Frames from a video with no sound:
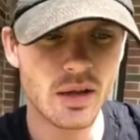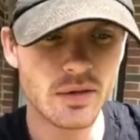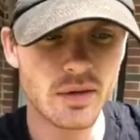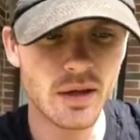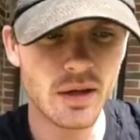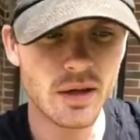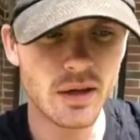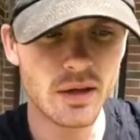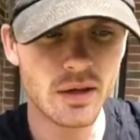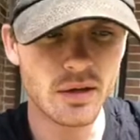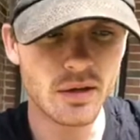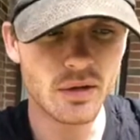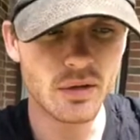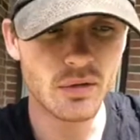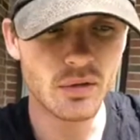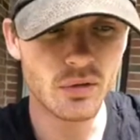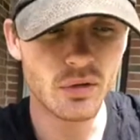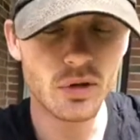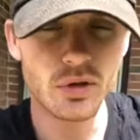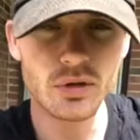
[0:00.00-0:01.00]
they
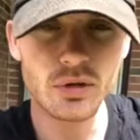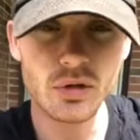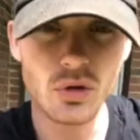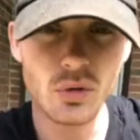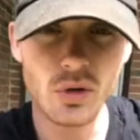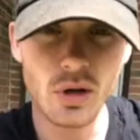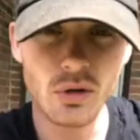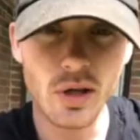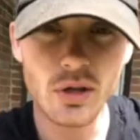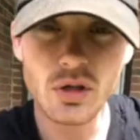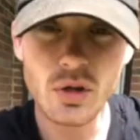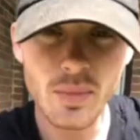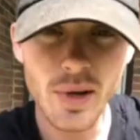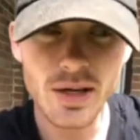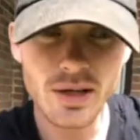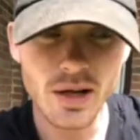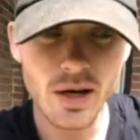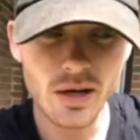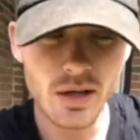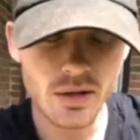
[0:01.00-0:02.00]
looked through an
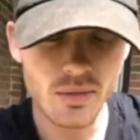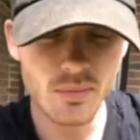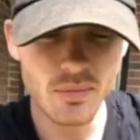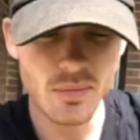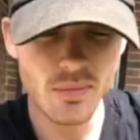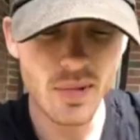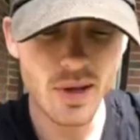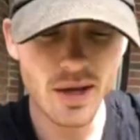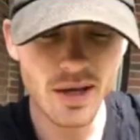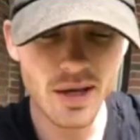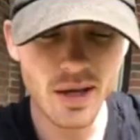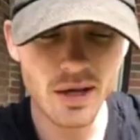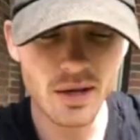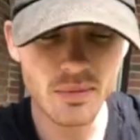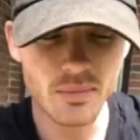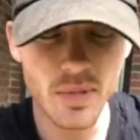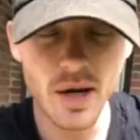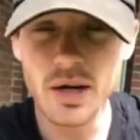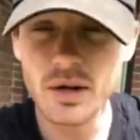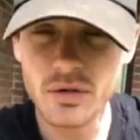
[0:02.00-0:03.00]

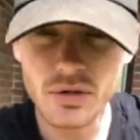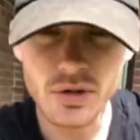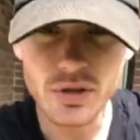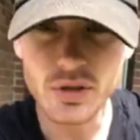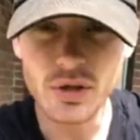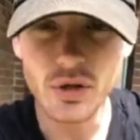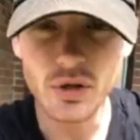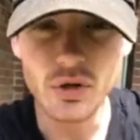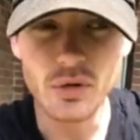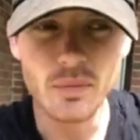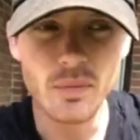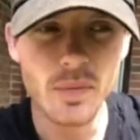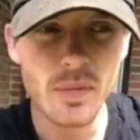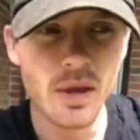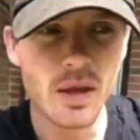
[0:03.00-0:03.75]
electromagnetic microscope,